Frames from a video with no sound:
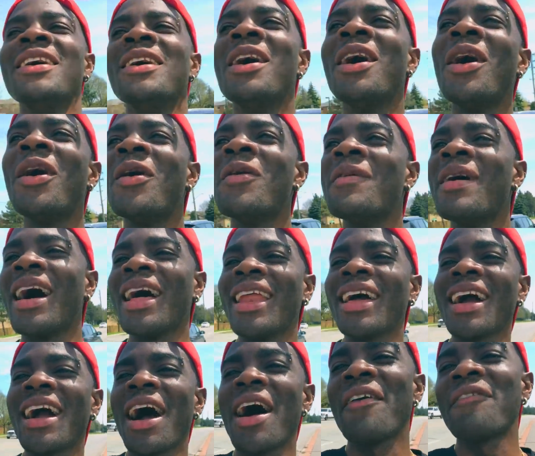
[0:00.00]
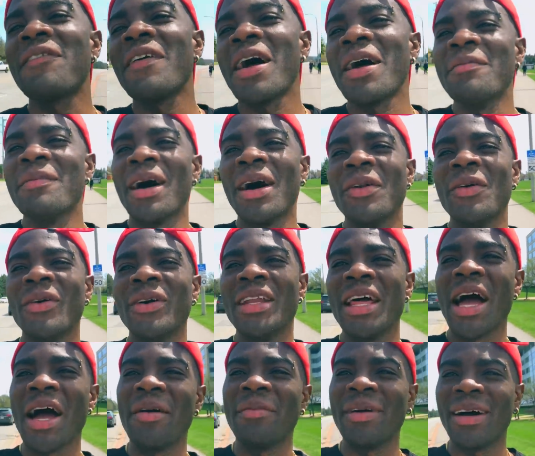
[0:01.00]
Yo, me I let go of five bad over
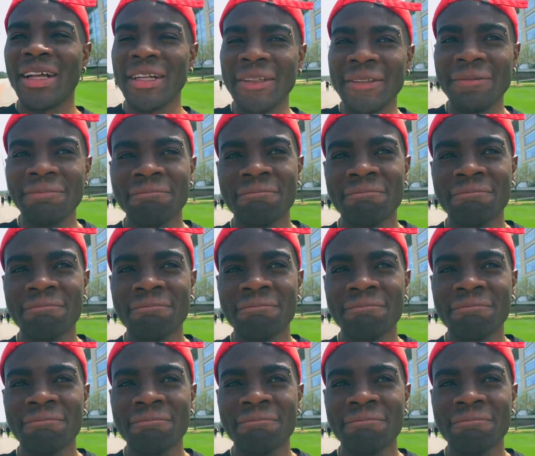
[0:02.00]
there, man.